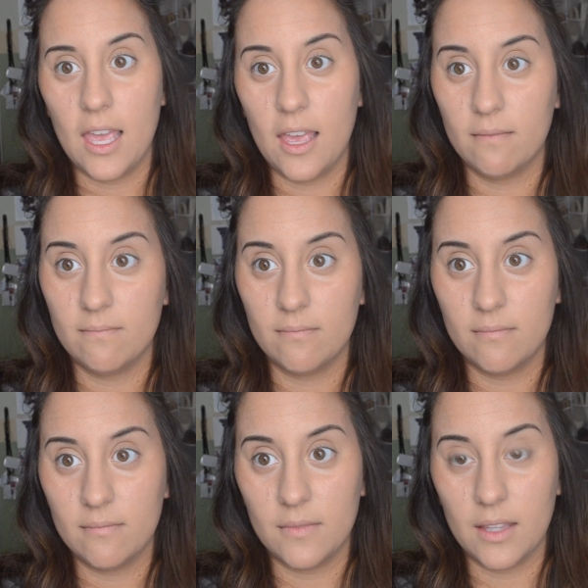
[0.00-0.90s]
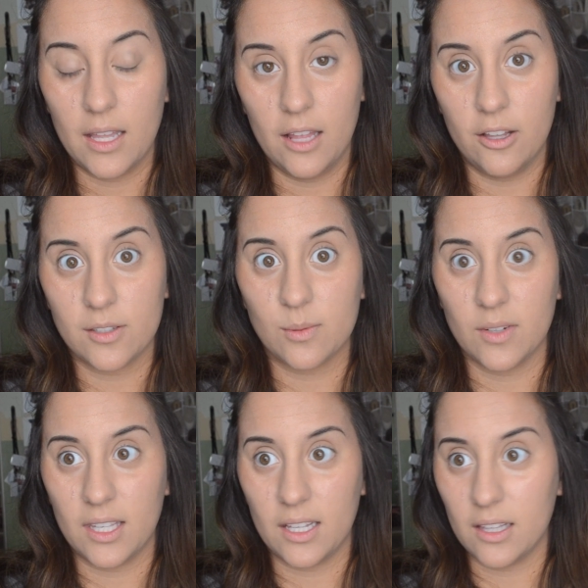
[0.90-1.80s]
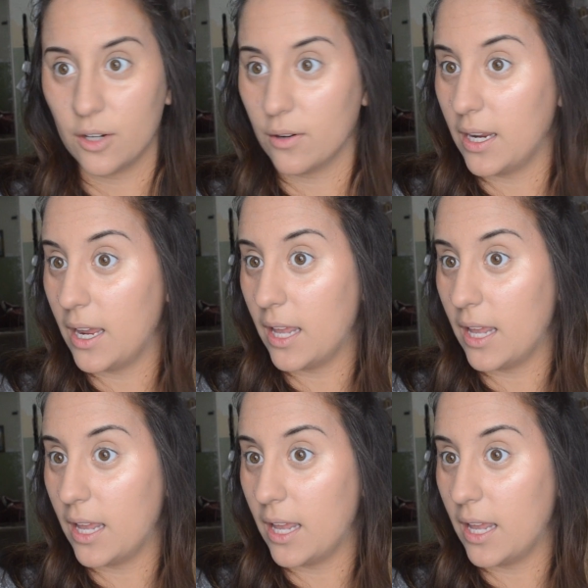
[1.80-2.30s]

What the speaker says: it looks really glittery,